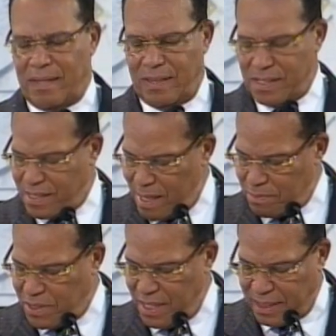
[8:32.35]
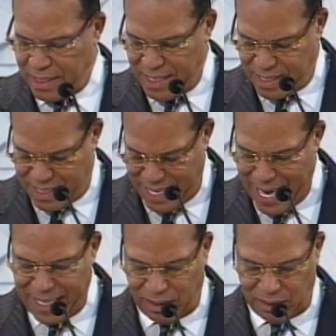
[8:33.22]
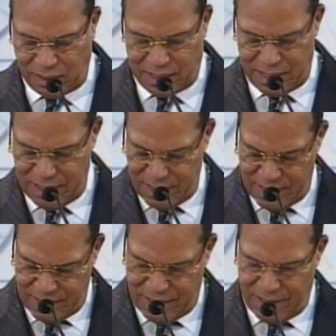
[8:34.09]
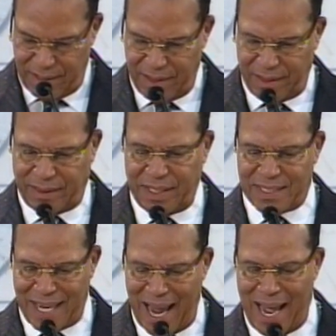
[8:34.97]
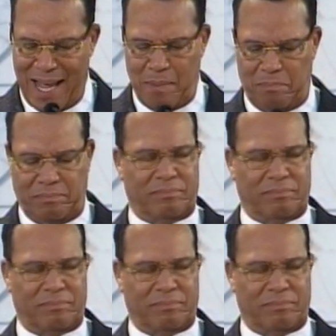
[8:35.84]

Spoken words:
The subject is titled The Time